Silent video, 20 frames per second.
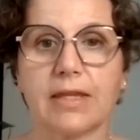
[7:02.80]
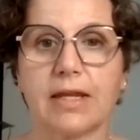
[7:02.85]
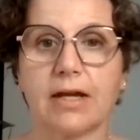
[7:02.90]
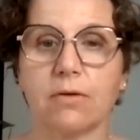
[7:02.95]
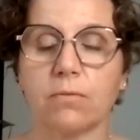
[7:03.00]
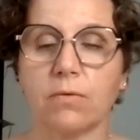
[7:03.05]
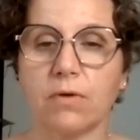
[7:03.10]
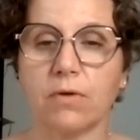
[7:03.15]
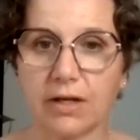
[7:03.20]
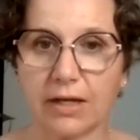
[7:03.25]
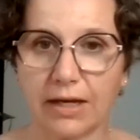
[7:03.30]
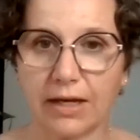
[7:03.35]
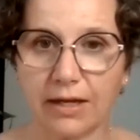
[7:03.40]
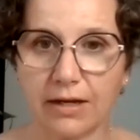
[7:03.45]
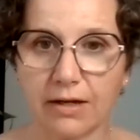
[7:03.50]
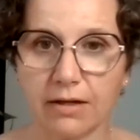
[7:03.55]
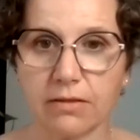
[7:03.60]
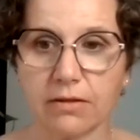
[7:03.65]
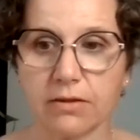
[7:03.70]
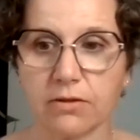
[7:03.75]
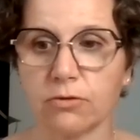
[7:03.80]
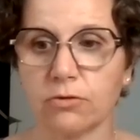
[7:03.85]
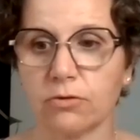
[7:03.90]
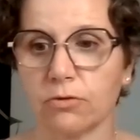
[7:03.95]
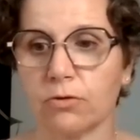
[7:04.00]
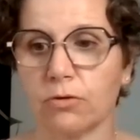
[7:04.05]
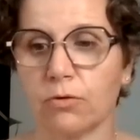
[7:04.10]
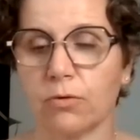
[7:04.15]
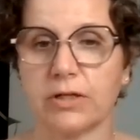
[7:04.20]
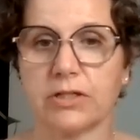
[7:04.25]
Now, not
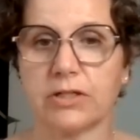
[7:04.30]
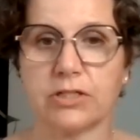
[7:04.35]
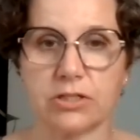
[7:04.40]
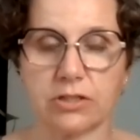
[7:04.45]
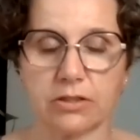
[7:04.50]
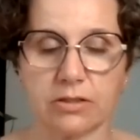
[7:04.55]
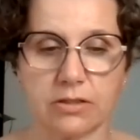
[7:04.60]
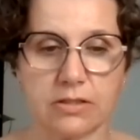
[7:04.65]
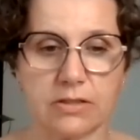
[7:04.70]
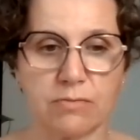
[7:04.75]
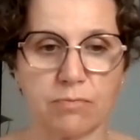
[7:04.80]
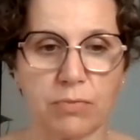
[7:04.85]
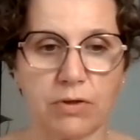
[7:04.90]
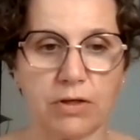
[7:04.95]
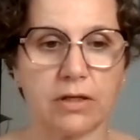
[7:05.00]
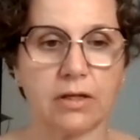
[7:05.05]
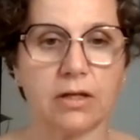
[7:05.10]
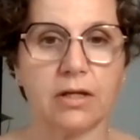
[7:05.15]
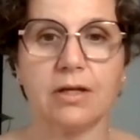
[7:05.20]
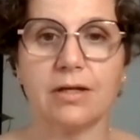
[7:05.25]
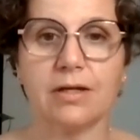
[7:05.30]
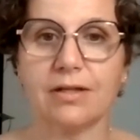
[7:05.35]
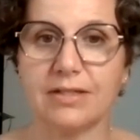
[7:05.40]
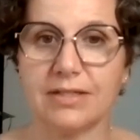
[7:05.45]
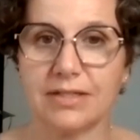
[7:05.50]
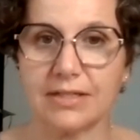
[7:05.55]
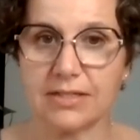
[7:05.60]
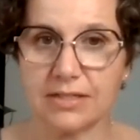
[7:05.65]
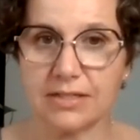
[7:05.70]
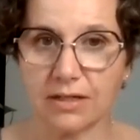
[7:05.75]
analytical questions, but
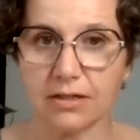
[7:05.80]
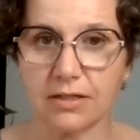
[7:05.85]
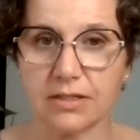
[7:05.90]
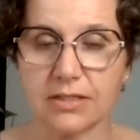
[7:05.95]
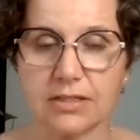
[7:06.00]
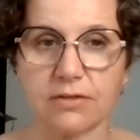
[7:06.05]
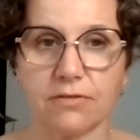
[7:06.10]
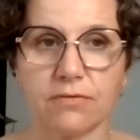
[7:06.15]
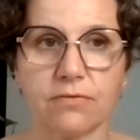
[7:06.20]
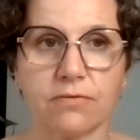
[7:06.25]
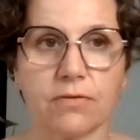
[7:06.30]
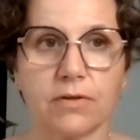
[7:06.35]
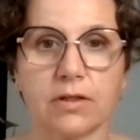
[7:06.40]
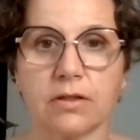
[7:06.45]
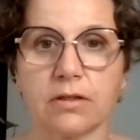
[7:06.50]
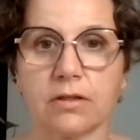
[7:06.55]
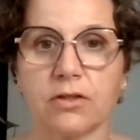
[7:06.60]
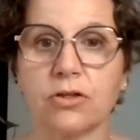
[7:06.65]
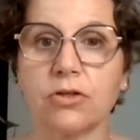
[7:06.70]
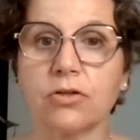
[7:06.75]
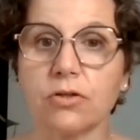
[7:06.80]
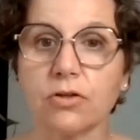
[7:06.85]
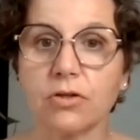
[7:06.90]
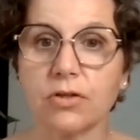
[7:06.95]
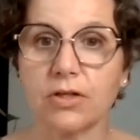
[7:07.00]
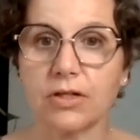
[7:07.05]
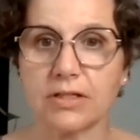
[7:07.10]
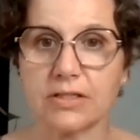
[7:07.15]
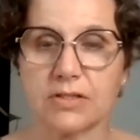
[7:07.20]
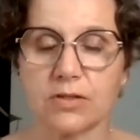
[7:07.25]
deductive and
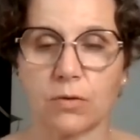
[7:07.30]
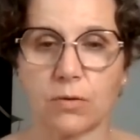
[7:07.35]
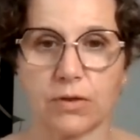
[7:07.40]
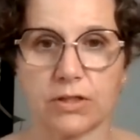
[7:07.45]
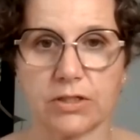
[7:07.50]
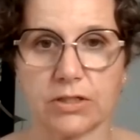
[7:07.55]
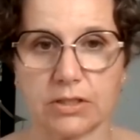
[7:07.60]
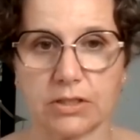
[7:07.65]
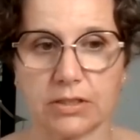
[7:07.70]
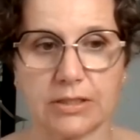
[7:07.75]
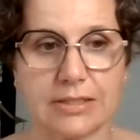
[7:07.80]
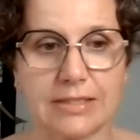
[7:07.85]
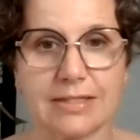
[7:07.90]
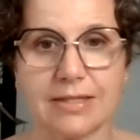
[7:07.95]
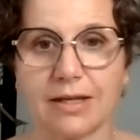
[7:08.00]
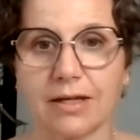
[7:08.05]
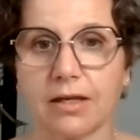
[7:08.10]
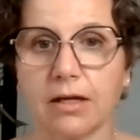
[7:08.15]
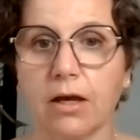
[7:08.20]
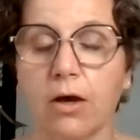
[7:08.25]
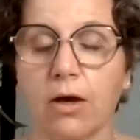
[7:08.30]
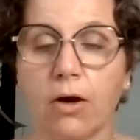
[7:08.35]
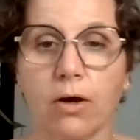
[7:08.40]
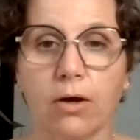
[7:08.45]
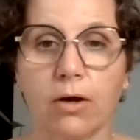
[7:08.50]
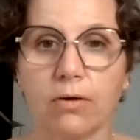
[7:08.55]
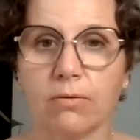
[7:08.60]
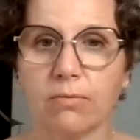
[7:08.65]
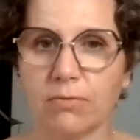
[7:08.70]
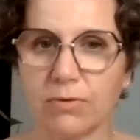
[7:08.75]
curious questions like,
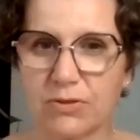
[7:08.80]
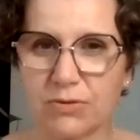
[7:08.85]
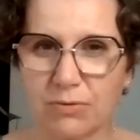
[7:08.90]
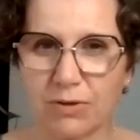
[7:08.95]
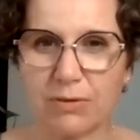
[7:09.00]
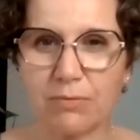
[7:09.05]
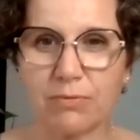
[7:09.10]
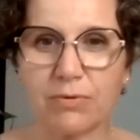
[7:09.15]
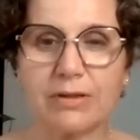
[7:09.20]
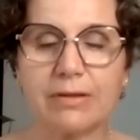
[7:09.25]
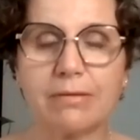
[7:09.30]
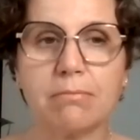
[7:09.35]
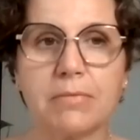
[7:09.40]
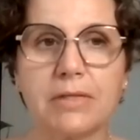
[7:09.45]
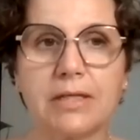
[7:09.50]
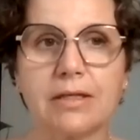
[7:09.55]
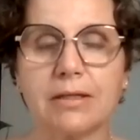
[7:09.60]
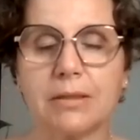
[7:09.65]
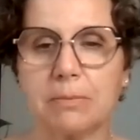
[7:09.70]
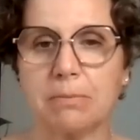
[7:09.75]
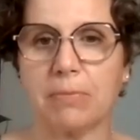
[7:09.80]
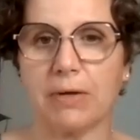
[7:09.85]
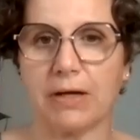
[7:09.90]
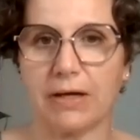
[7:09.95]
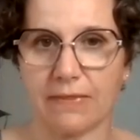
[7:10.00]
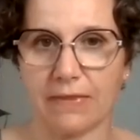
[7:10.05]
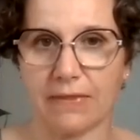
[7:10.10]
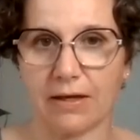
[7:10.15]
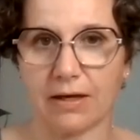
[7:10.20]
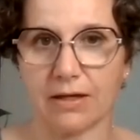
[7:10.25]
what do I really mean
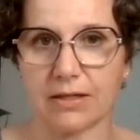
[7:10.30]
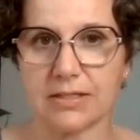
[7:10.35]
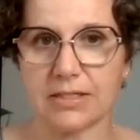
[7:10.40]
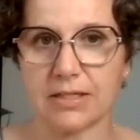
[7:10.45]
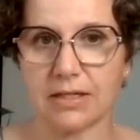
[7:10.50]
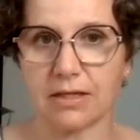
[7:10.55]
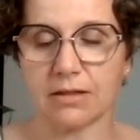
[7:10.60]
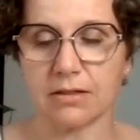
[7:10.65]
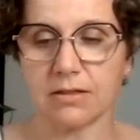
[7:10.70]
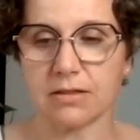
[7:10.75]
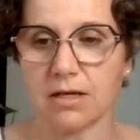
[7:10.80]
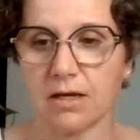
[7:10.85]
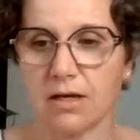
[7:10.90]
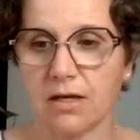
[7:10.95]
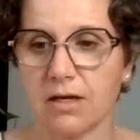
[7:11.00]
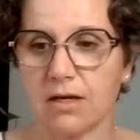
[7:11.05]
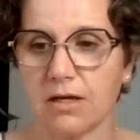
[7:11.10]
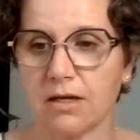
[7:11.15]
by that? And